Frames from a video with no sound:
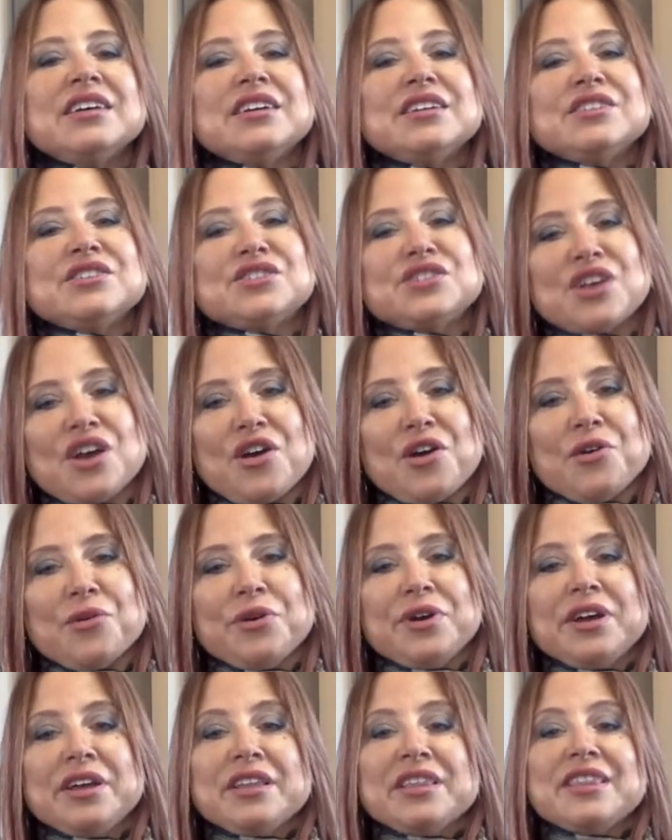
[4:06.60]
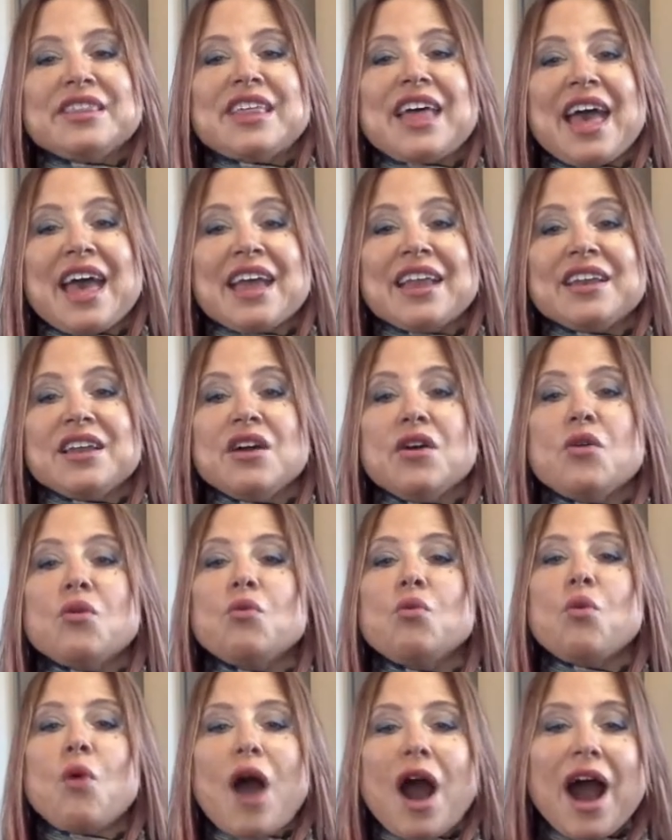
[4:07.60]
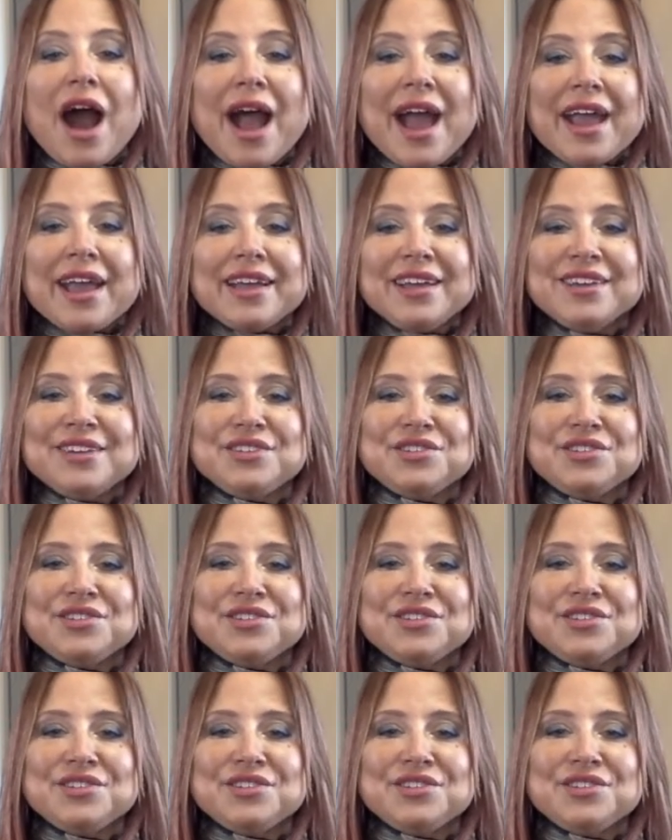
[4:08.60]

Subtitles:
So then, why